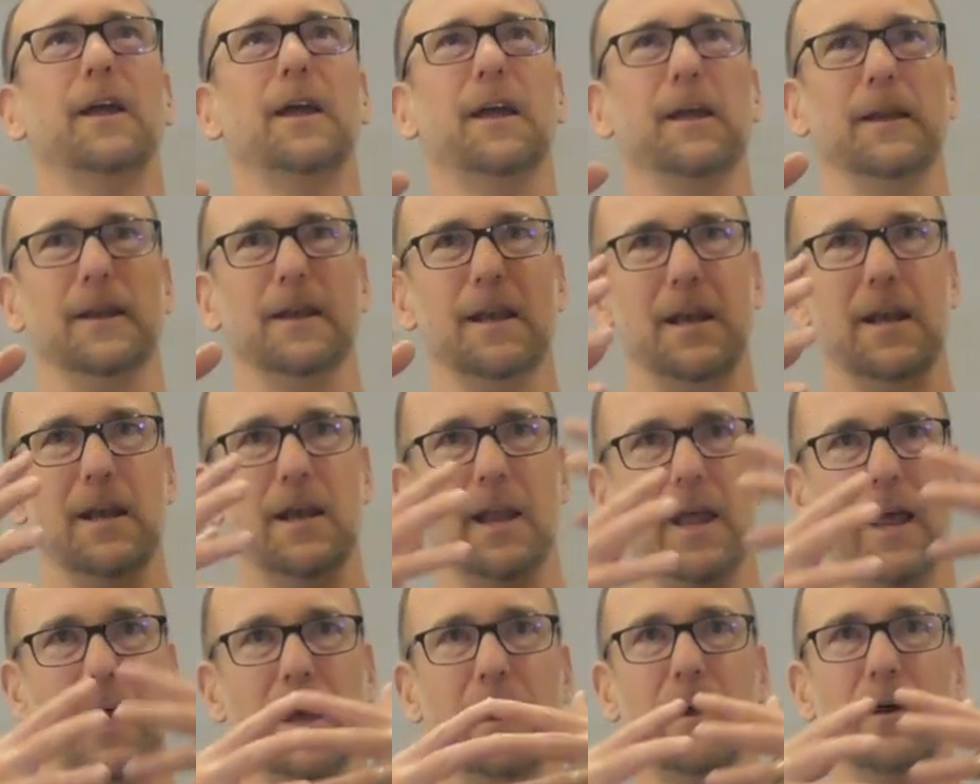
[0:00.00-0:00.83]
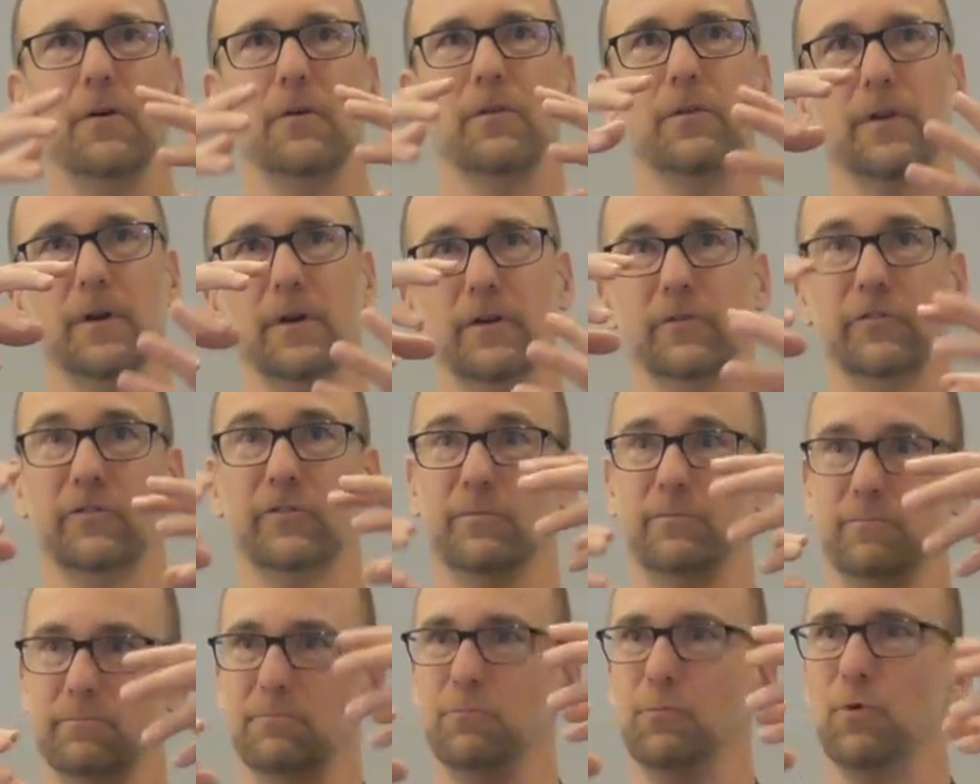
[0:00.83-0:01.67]
And now
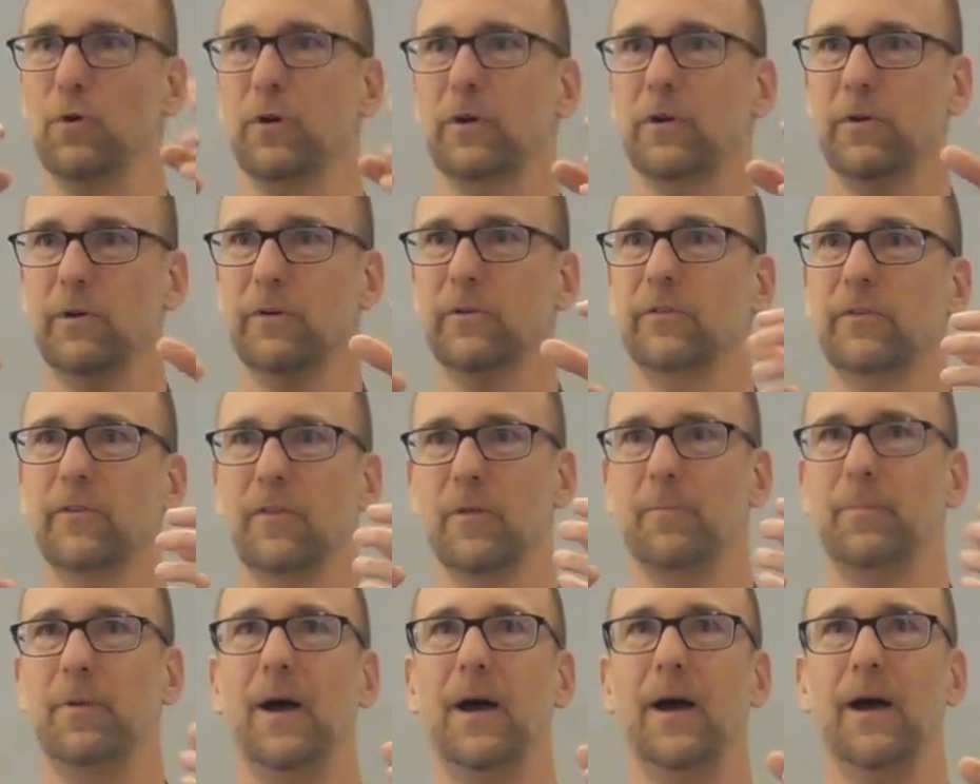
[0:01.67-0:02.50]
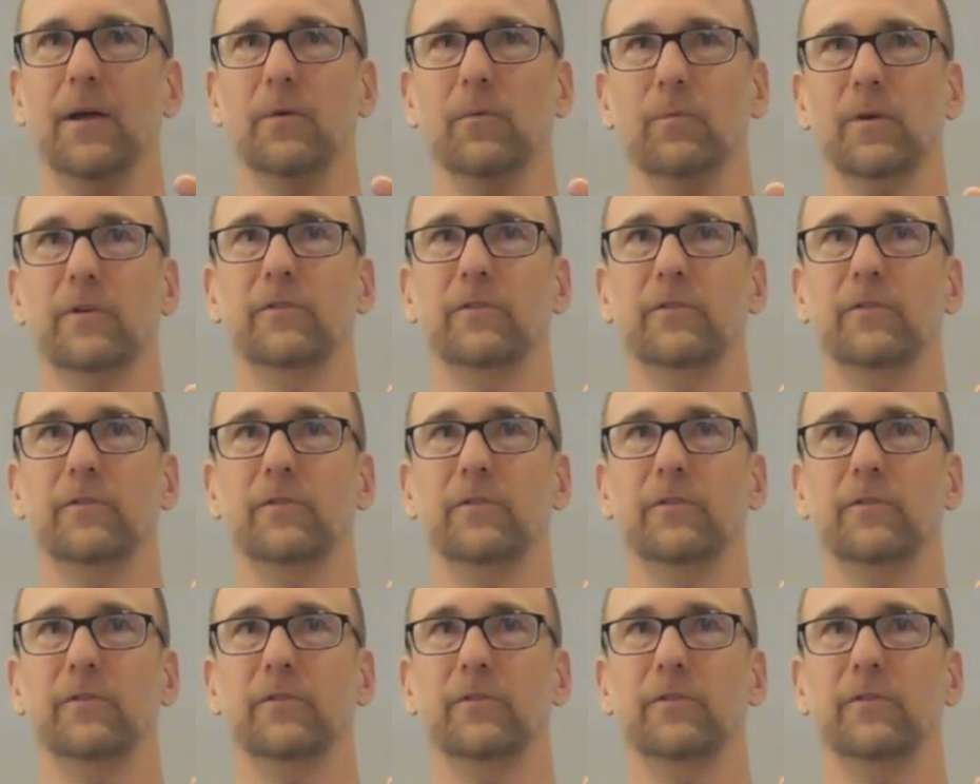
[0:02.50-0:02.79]
there's more cooks in the pot,